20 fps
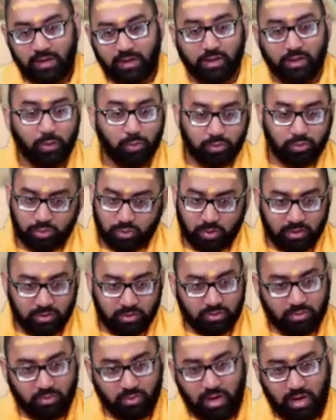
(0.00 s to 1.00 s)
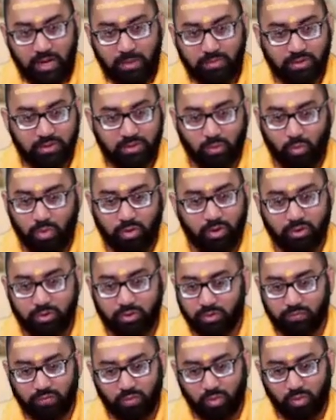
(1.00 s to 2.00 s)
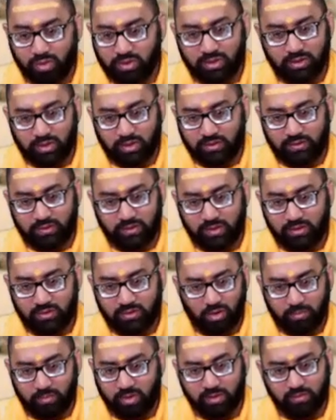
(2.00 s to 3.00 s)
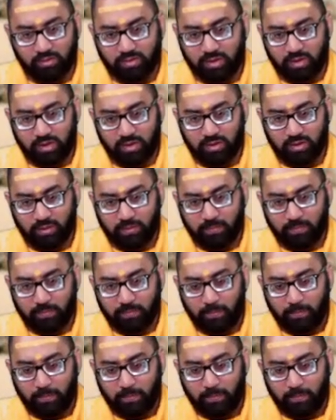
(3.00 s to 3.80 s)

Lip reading: and those are transcribed into 114 essays on Bhagavad Gita.